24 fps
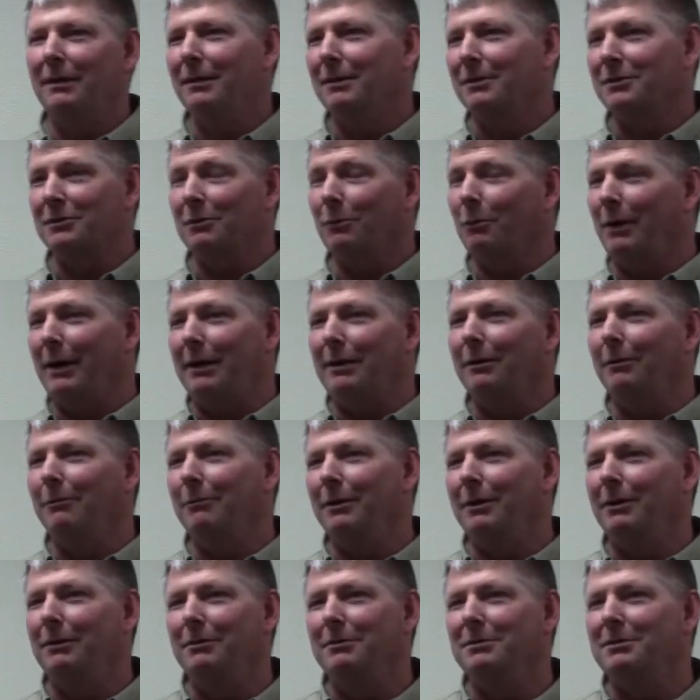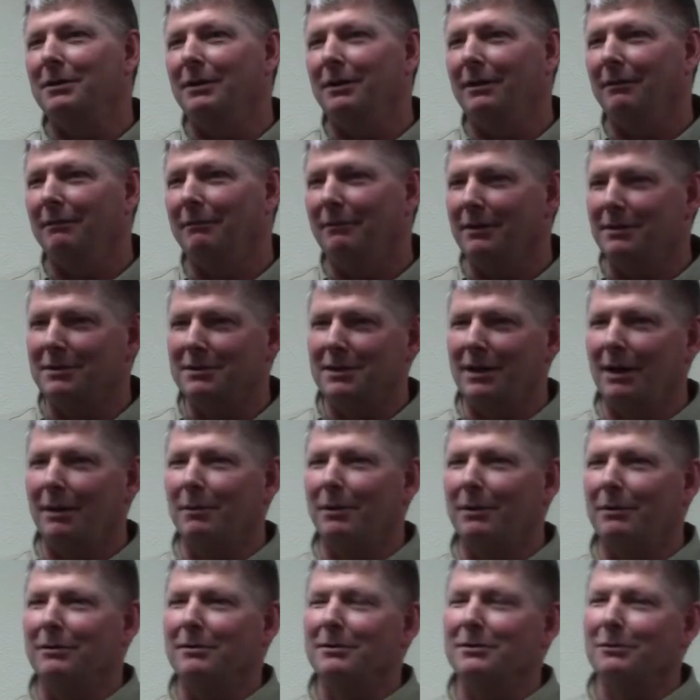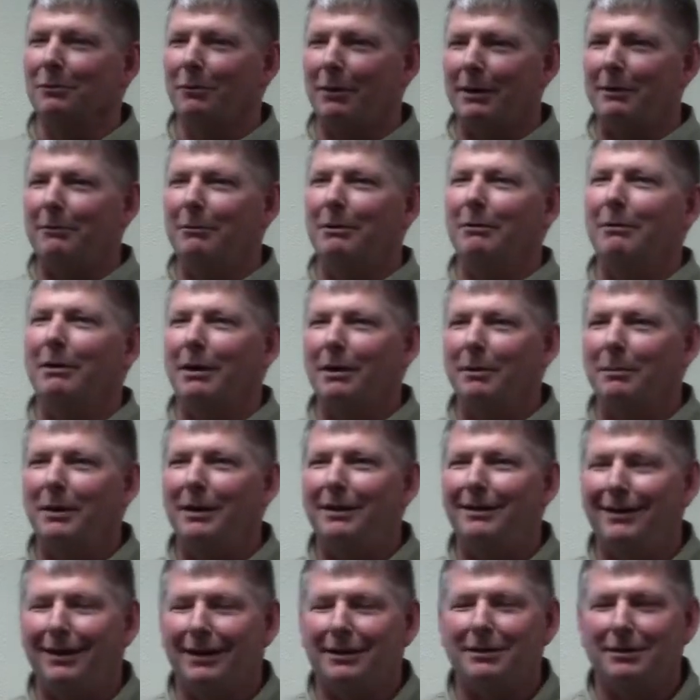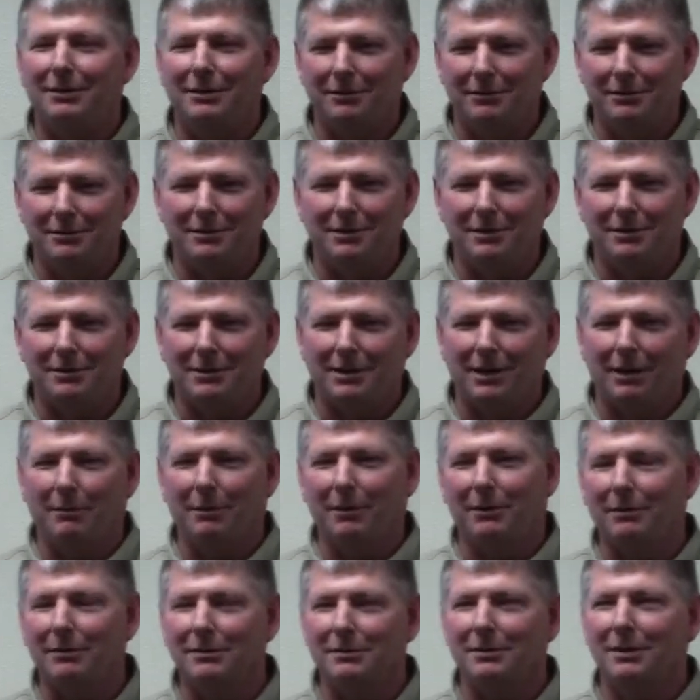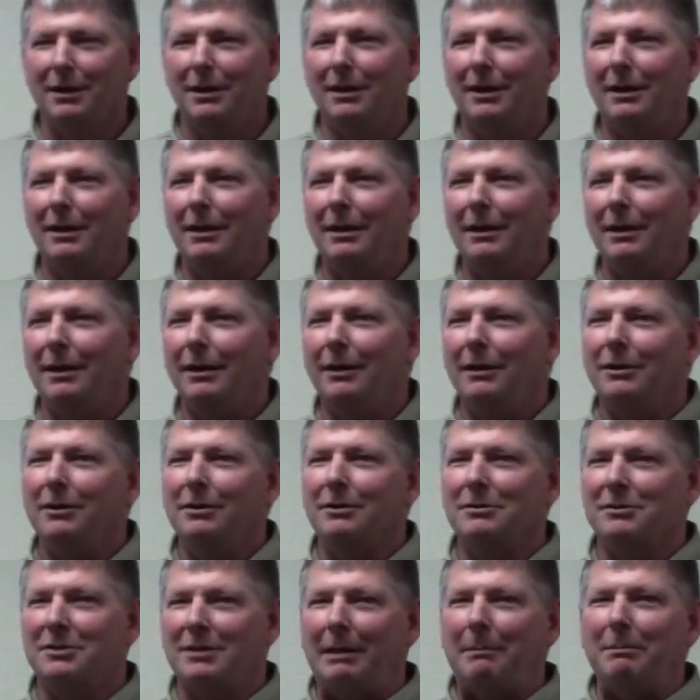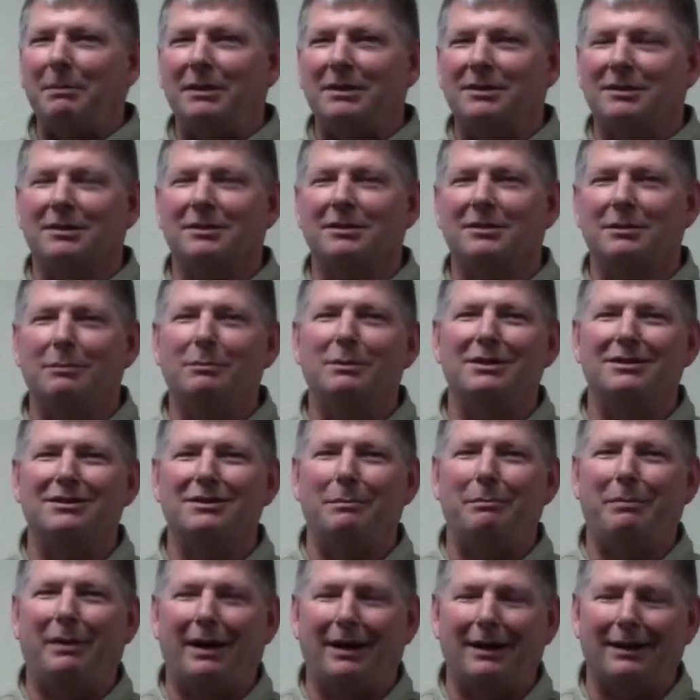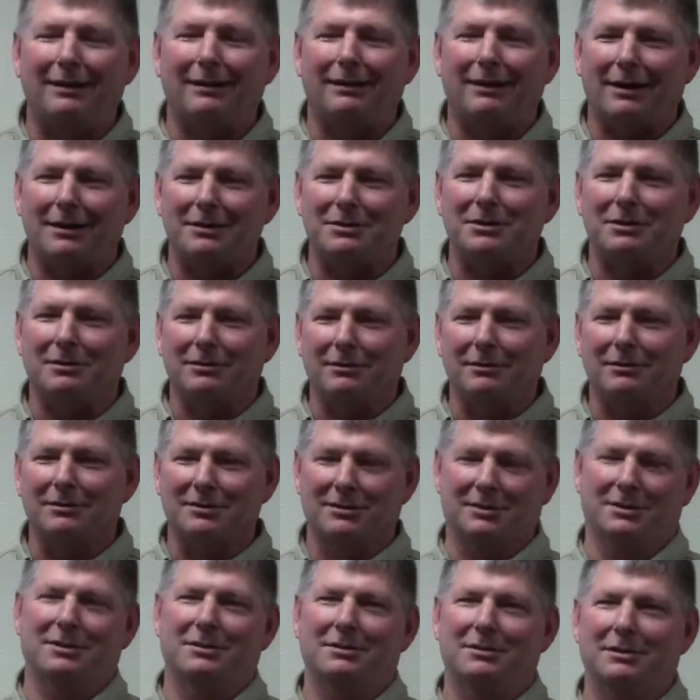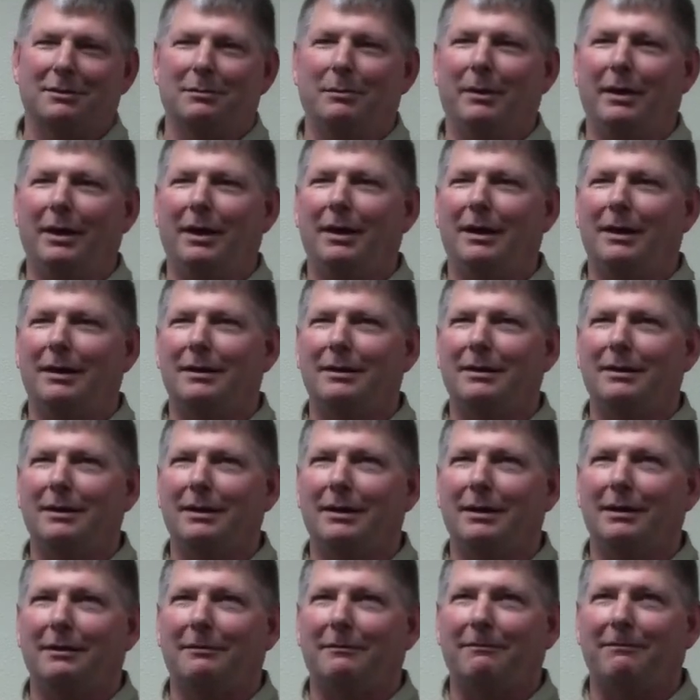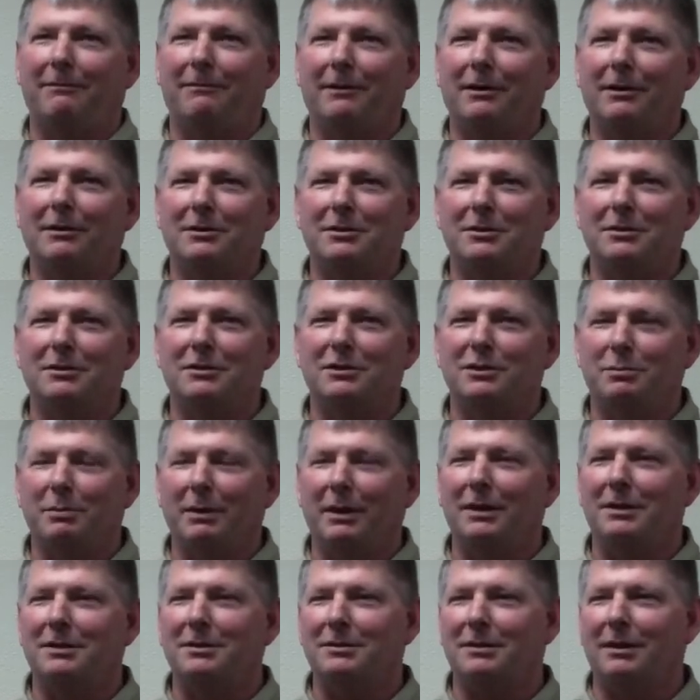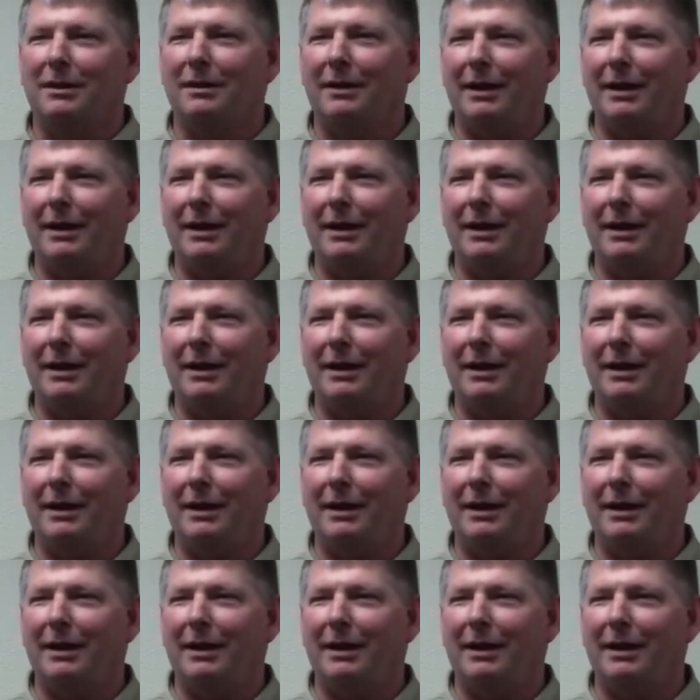So why don't we use any of these chemicals, or why do we recommend not to use these chemicals? Your septic system is a biological system and it functions based on